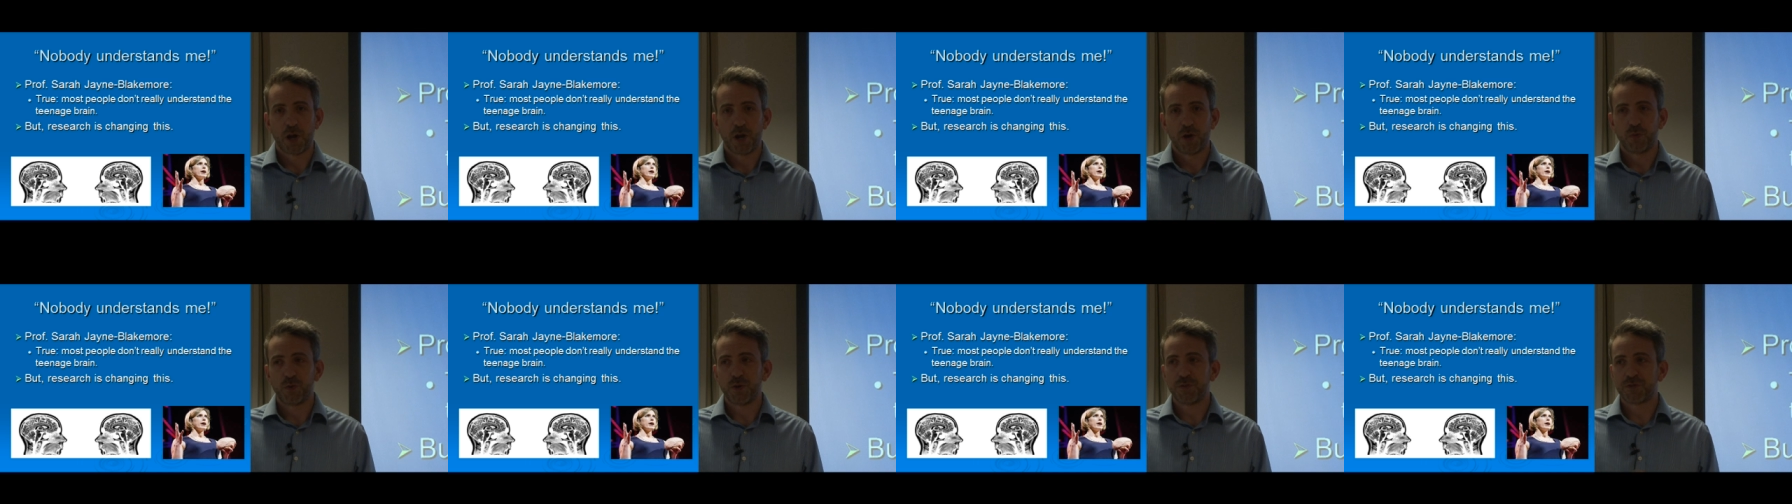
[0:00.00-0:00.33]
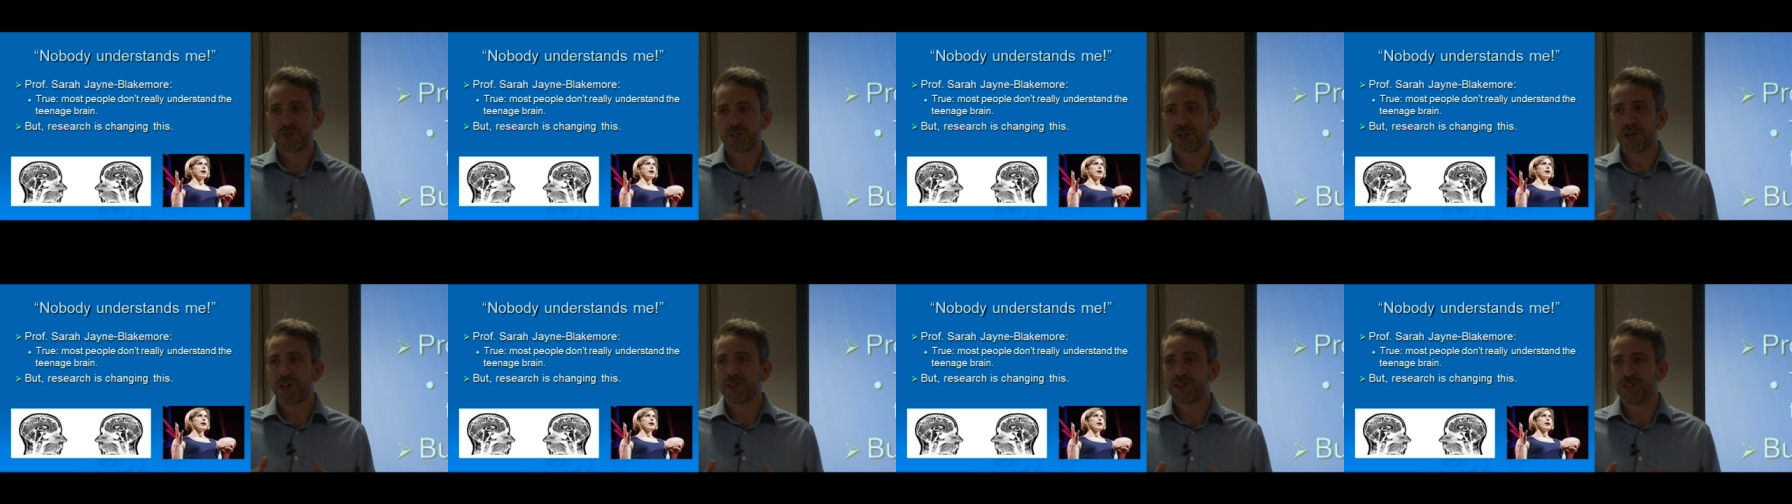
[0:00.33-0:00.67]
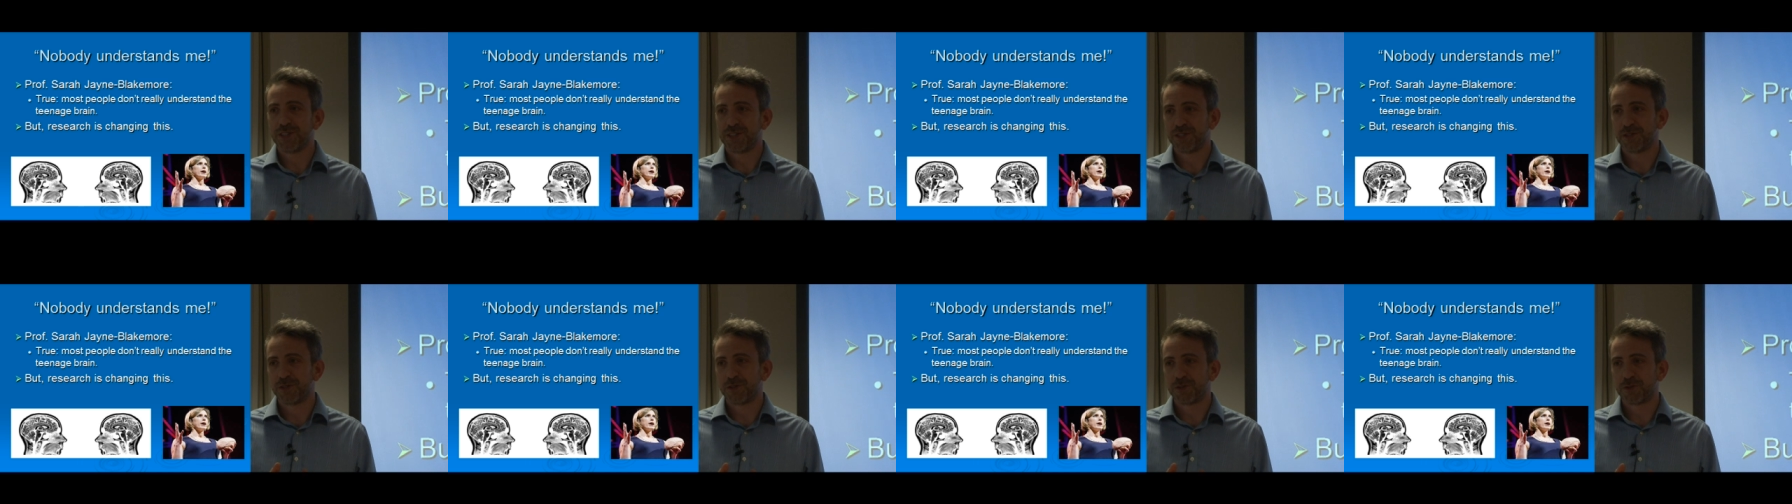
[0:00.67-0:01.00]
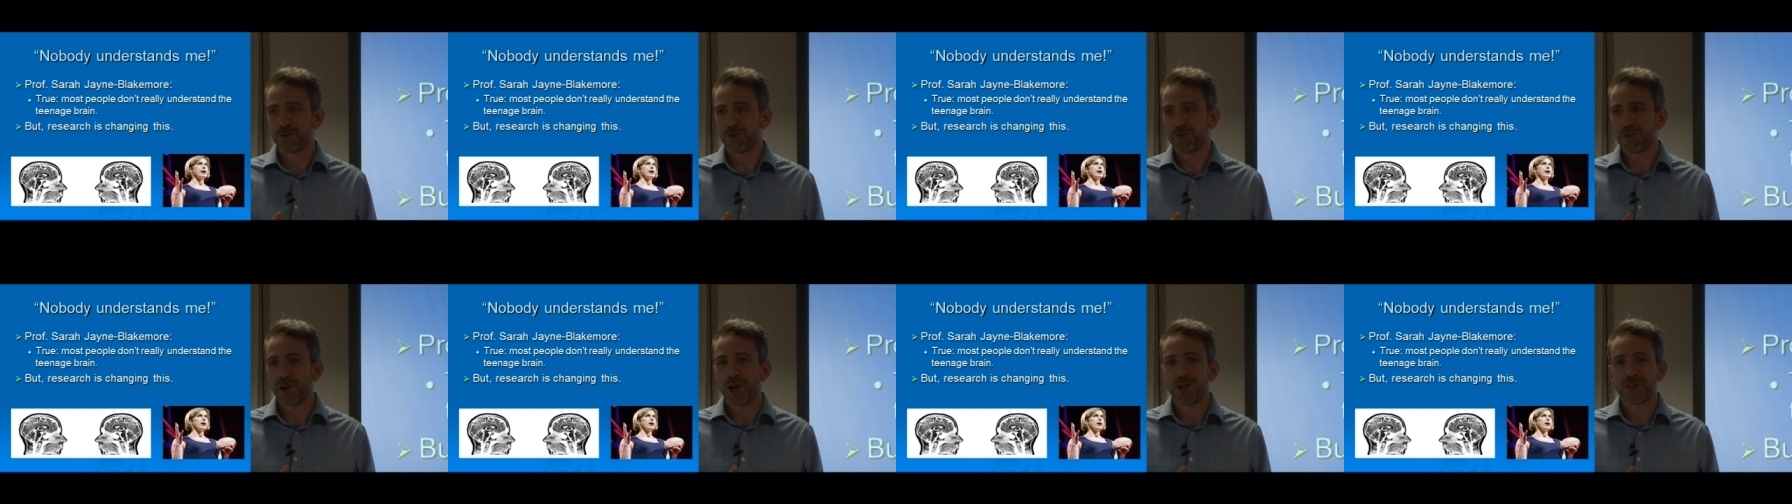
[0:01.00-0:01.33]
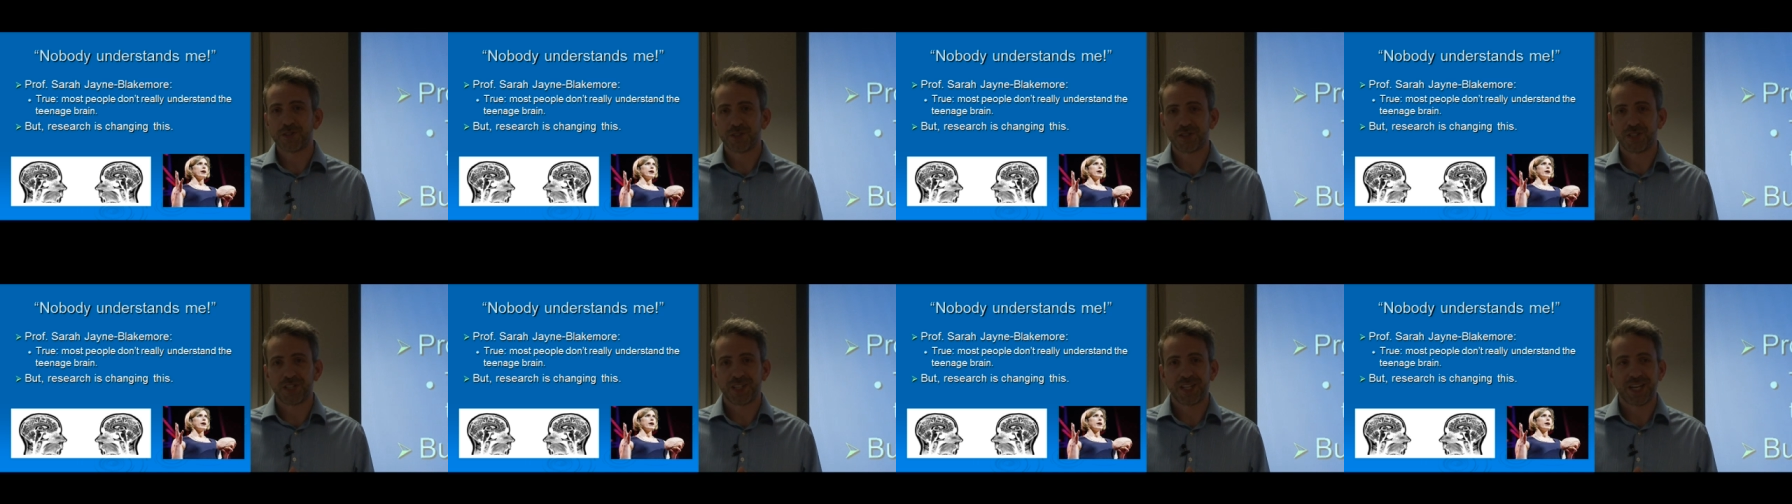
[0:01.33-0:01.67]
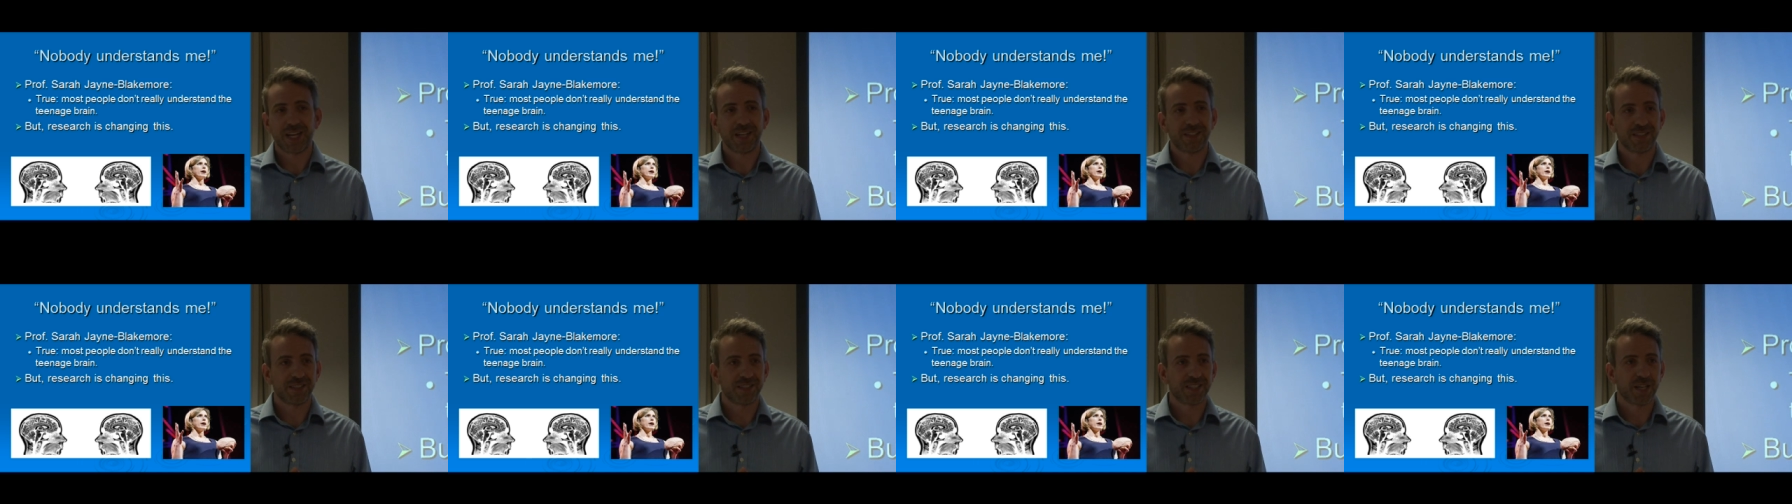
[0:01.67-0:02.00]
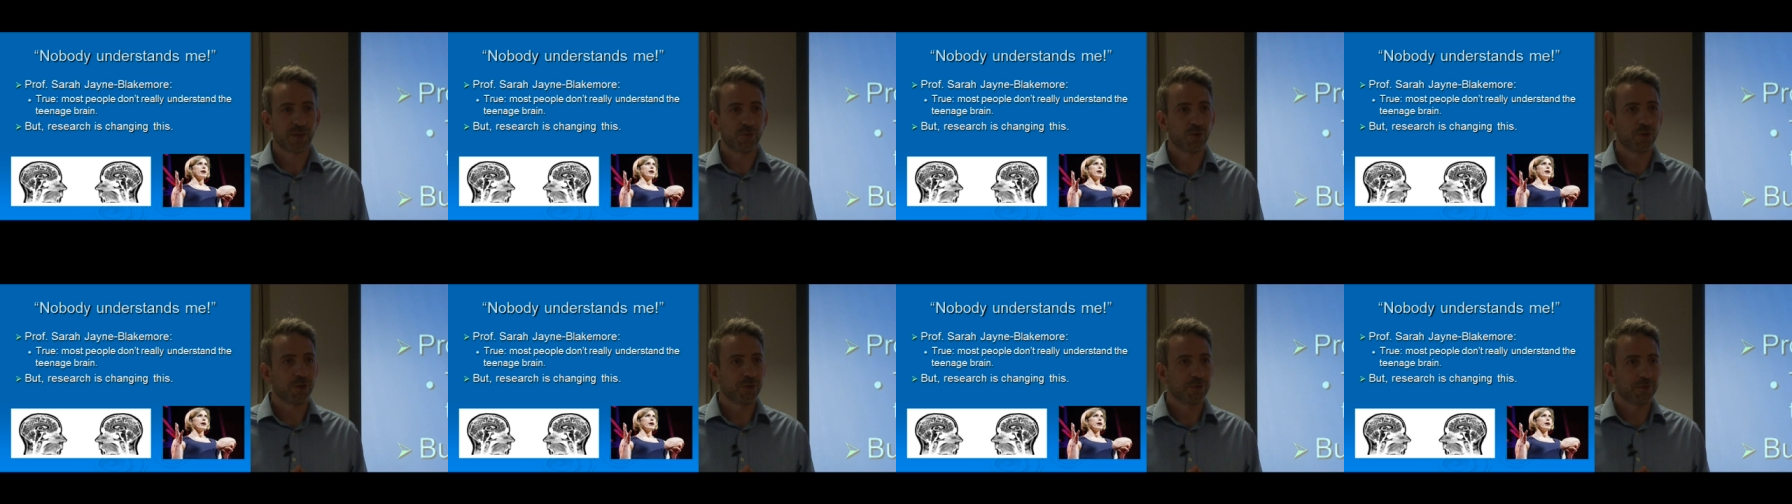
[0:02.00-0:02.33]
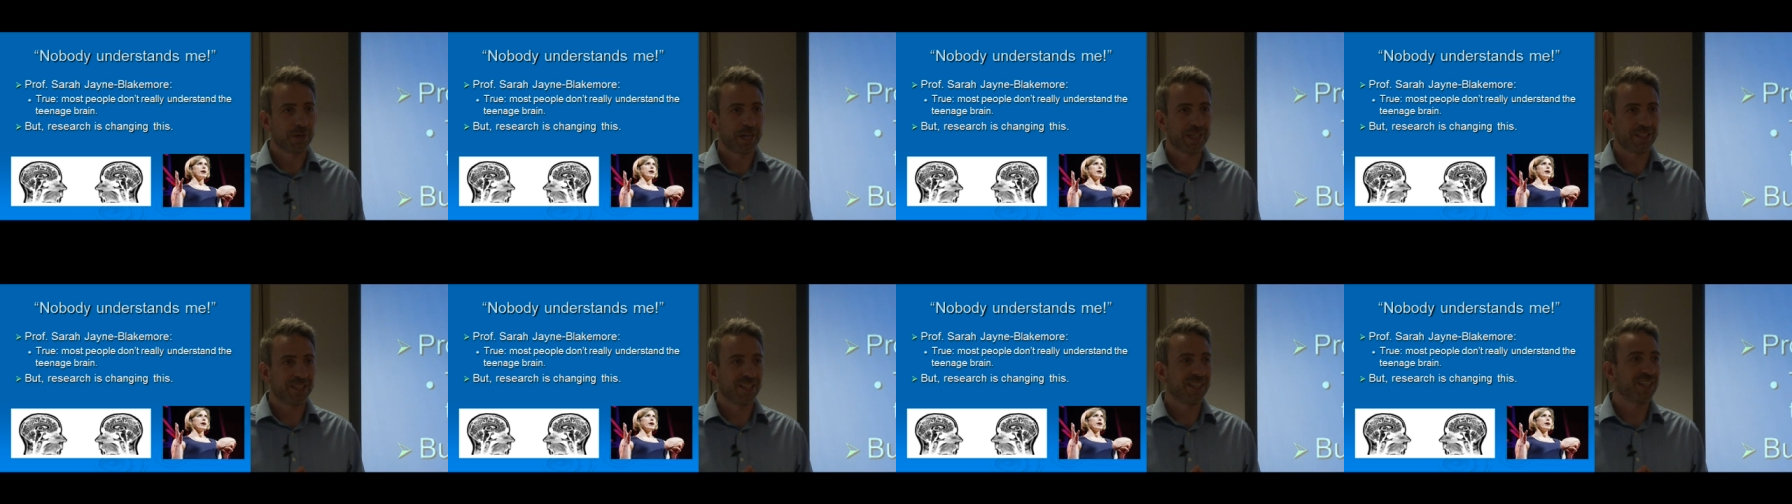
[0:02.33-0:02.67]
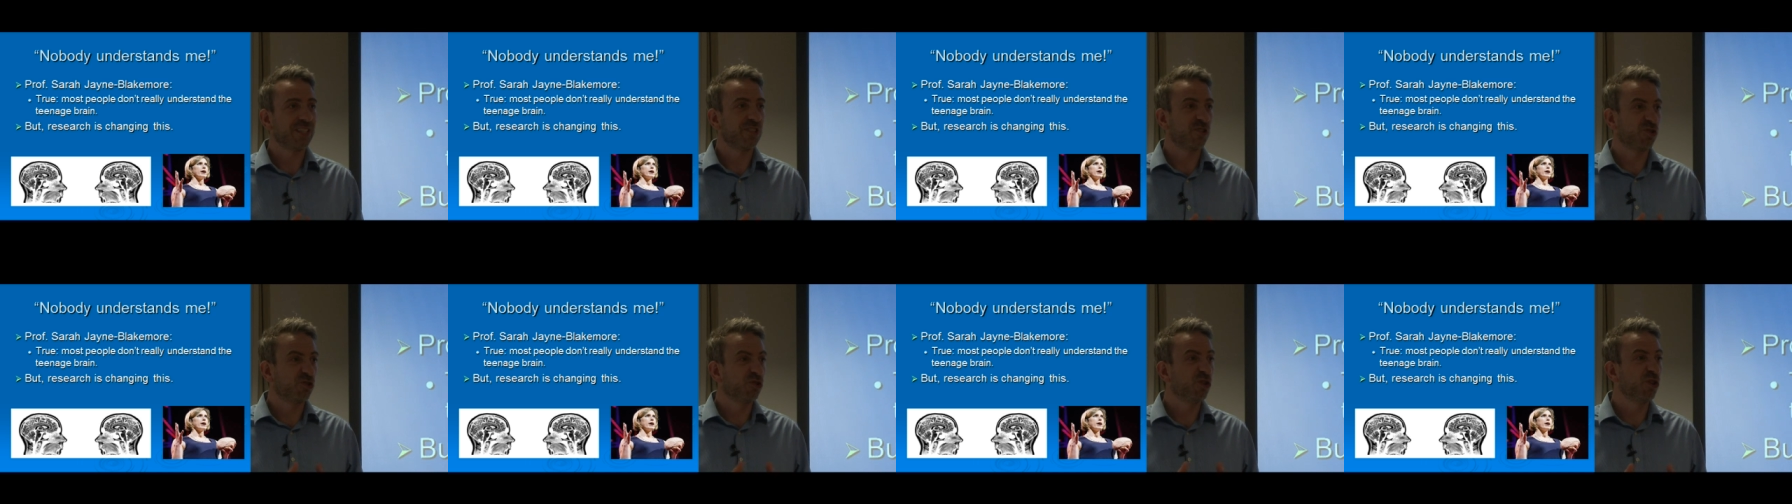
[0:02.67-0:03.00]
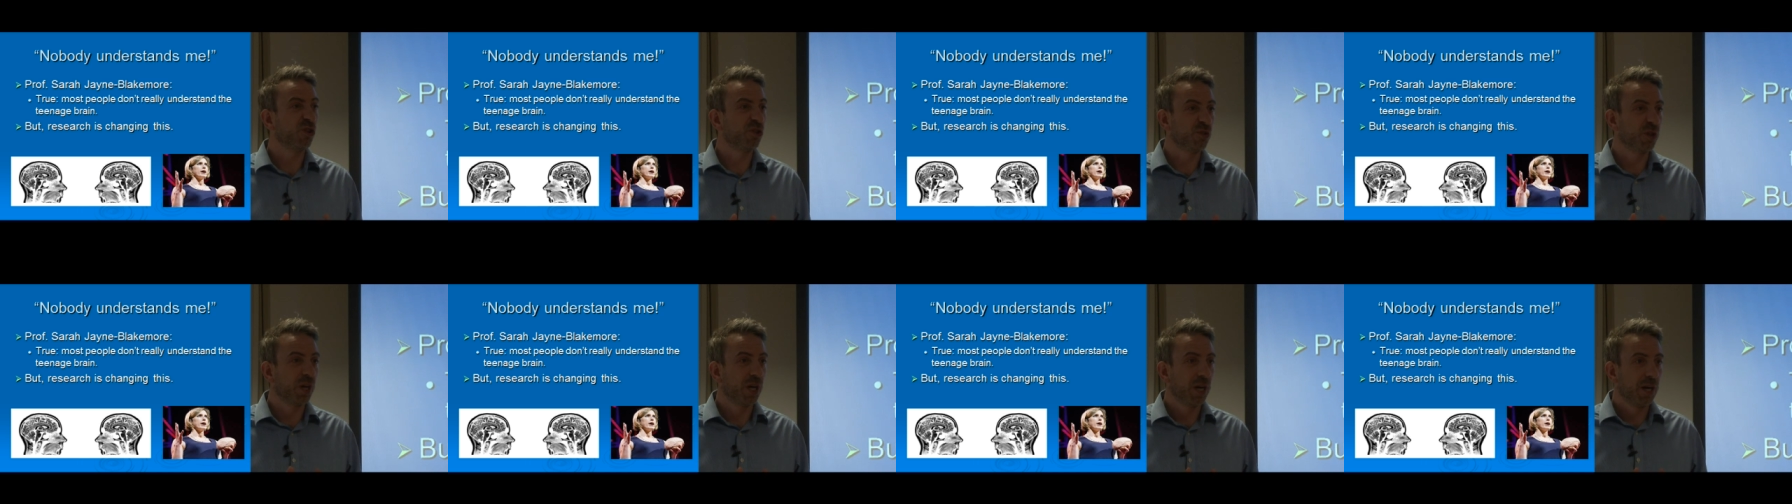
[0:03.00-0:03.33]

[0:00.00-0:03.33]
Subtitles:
we've started to sort of answer that and say, well, actually that's true.